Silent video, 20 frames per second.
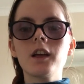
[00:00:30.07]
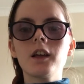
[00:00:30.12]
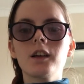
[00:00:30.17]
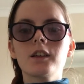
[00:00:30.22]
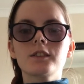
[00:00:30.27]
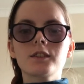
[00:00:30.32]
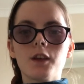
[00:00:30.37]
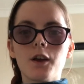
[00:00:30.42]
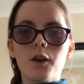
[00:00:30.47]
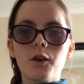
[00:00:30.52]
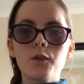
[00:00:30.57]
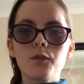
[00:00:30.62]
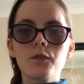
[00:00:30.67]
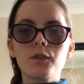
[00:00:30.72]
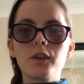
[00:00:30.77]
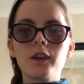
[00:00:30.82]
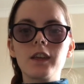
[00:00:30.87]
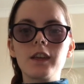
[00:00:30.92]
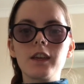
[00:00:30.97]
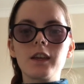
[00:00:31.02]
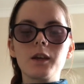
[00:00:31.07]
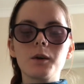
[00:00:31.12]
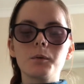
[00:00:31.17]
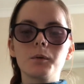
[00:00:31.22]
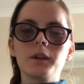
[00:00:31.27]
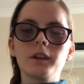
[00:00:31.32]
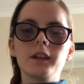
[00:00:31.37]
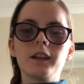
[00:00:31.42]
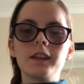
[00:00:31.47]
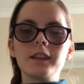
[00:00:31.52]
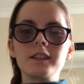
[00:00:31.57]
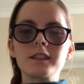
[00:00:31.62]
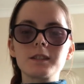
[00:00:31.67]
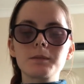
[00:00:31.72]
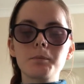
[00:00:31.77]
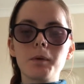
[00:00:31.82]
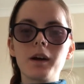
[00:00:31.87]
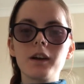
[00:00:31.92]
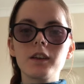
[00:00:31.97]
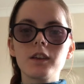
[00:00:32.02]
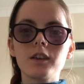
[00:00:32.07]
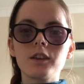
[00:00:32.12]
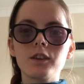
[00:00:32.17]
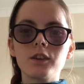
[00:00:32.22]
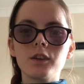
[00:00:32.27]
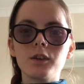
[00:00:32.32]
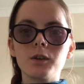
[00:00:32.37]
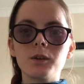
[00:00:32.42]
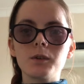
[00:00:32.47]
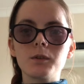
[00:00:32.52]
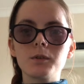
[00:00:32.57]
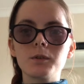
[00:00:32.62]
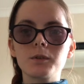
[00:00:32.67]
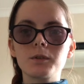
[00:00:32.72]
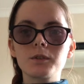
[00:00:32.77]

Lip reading: so hopefully it will inspire you